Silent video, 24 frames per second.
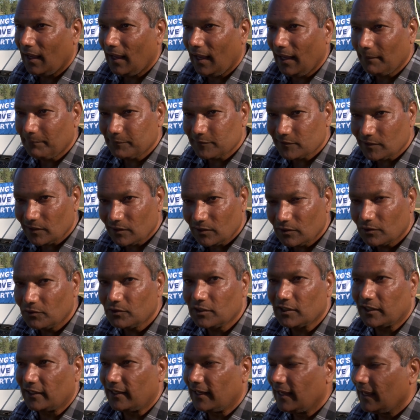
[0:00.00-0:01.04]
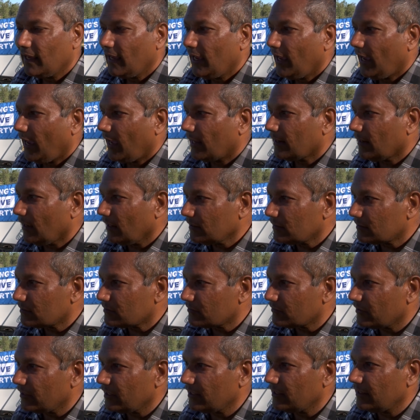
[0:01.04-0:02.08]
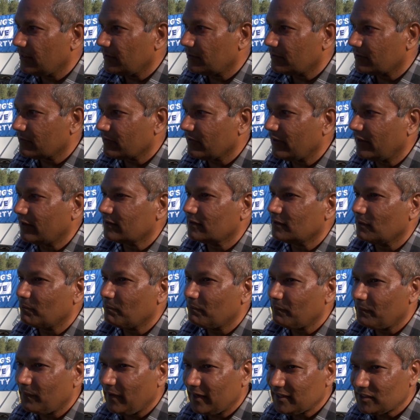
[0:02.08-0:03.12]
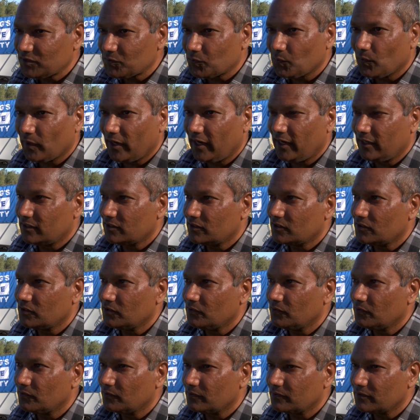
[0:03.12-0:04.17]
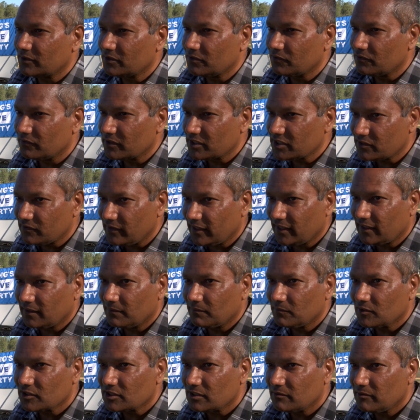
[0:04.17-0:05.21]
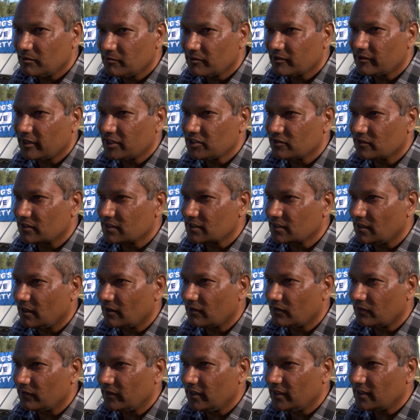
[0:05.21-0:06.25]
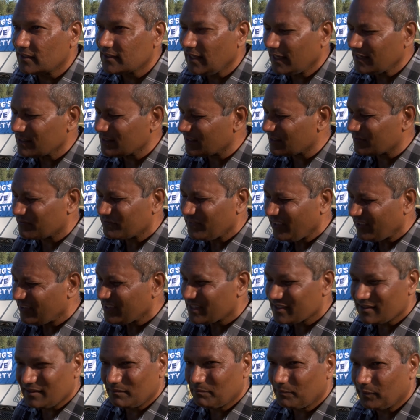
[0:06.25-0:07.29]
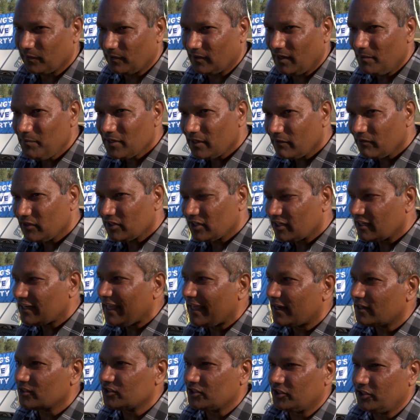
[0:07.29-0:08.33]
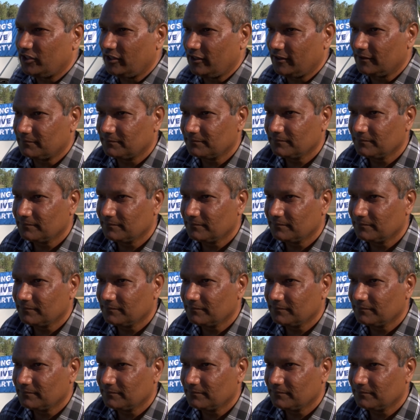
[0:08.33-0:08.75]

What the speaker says: Absolutely. And I really think the best way to restrict Muslim immigration to this country is actually, it's very simple. Let me give you an analogy here.